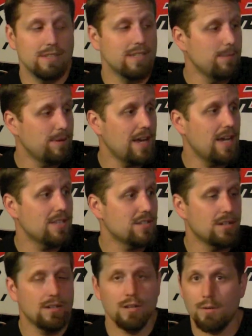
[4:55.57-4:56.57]
The knee pads
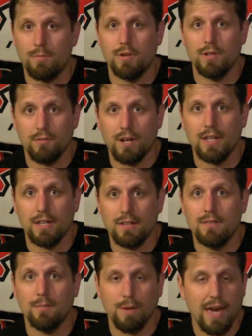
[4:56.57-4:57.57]
are pretty
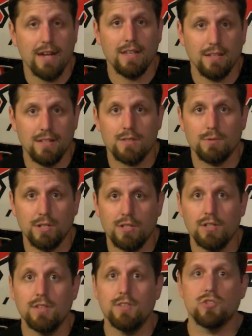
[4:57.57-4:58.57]
rugged. The padding in it's pretty good.